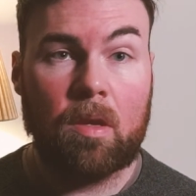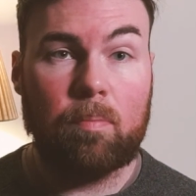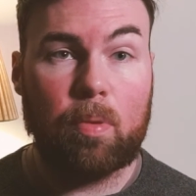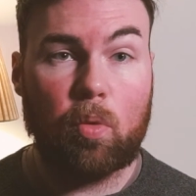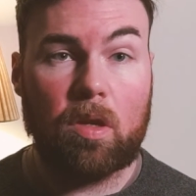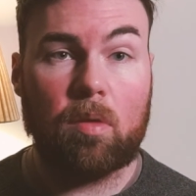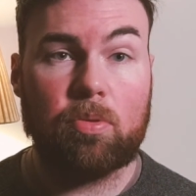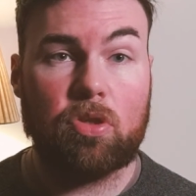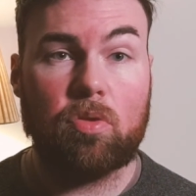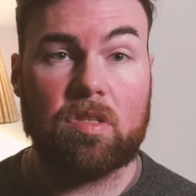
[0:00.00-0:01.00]
Building
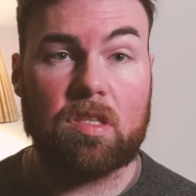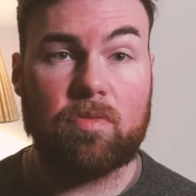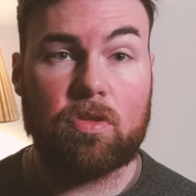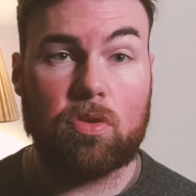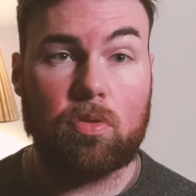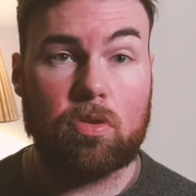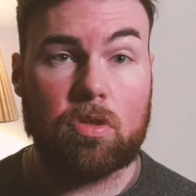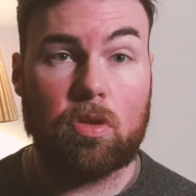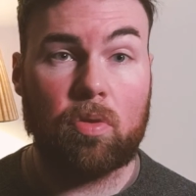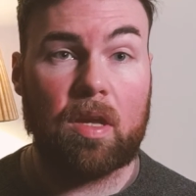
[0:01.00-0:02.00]
opportunities for students
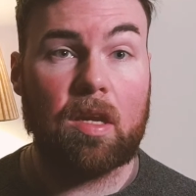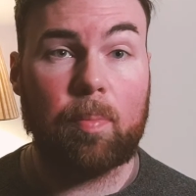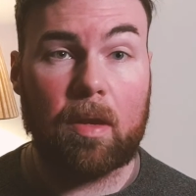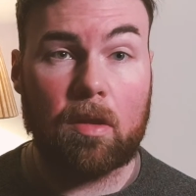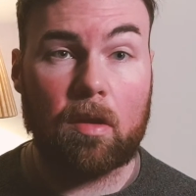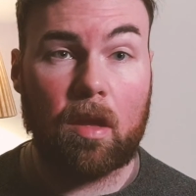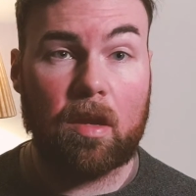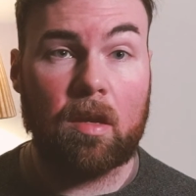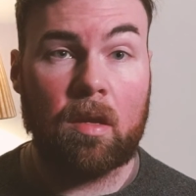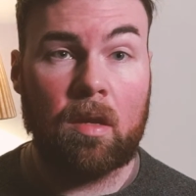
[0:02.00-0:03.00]
to do independent
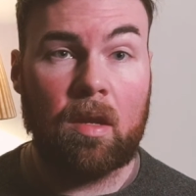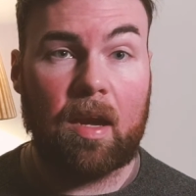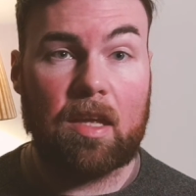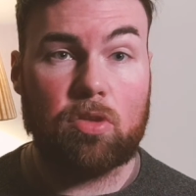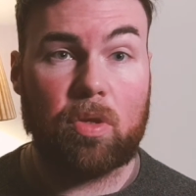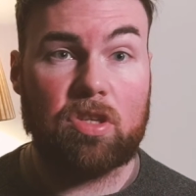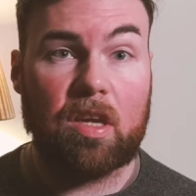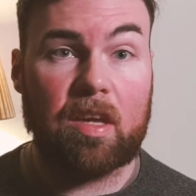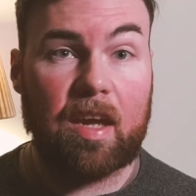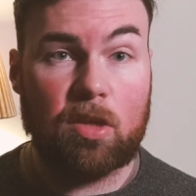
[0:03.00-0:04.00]
learning and to
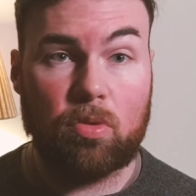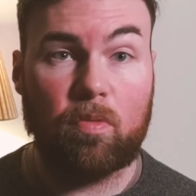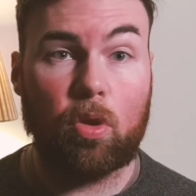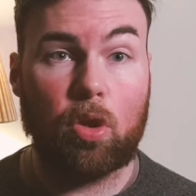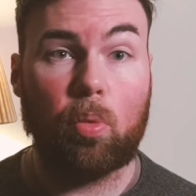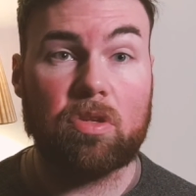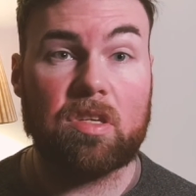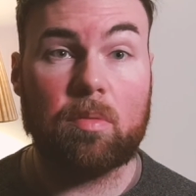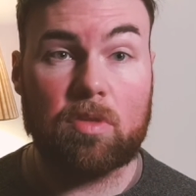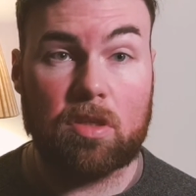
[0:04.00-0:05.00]
actually engage with what you're
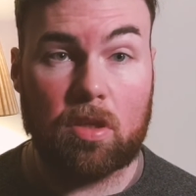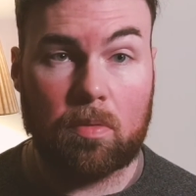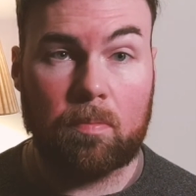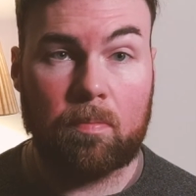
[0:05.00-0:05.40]
wanting them to do.